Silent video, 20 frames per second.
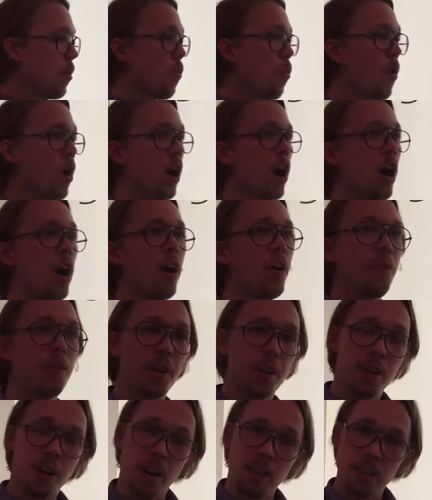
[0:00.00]
where
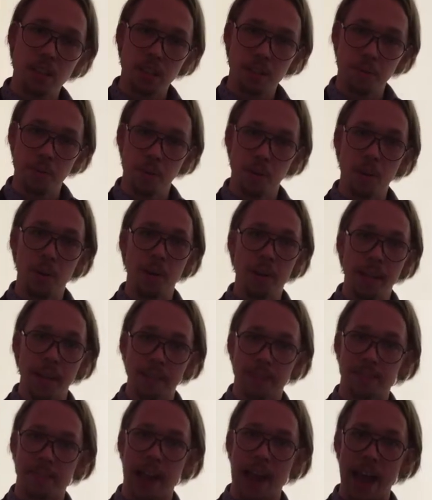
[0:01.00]
the customer
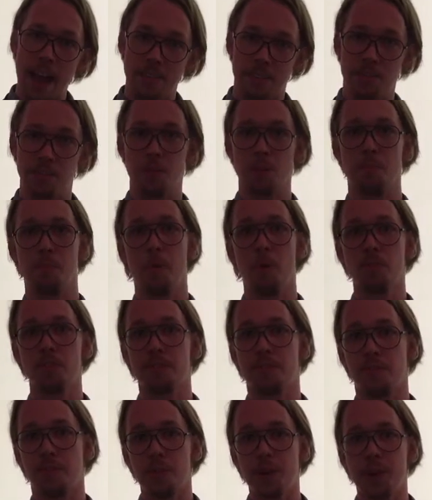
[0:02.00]
gets to answer the most
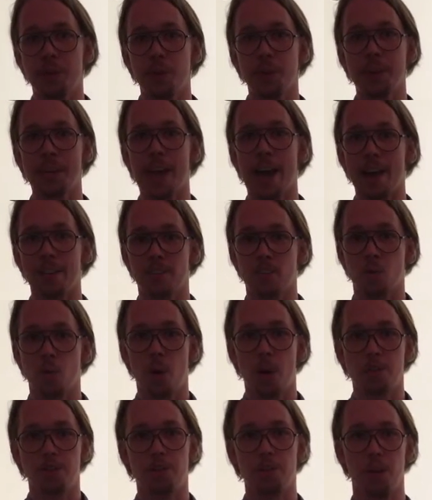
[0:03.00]
frequently asked
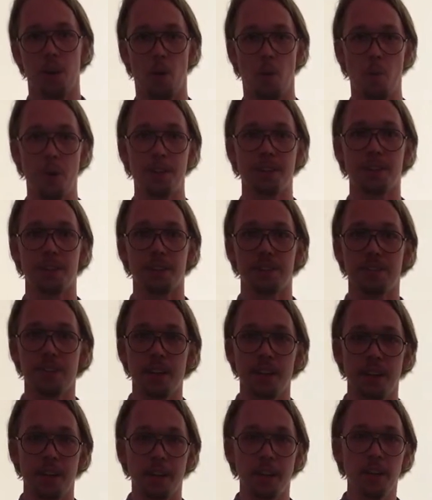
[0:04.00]
question in a retail
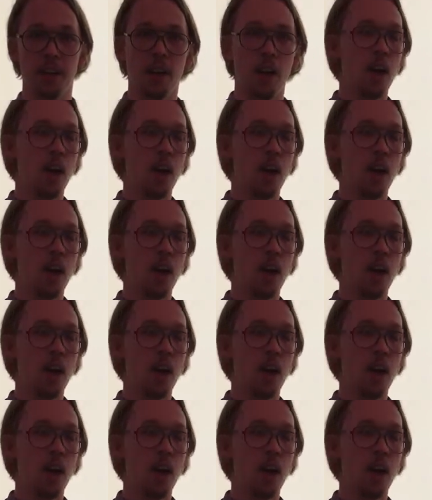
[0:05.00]
setting,